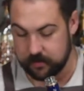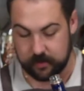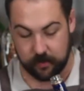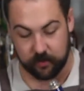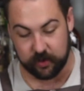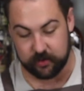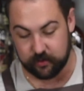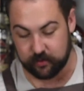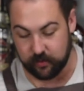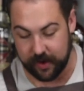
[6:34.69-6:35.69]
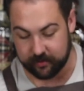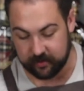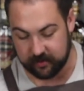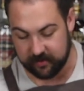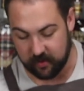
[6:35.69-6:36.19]
And we're going to do 2
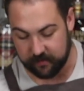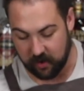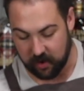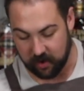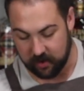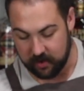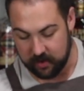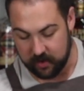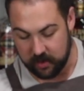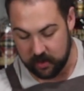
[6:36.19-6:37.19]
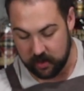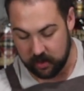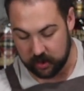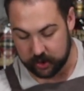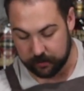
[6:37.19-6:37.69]
ounces of our
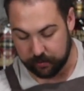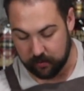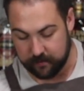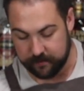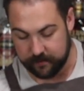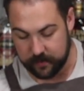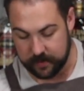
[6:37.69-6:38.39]
100 proof.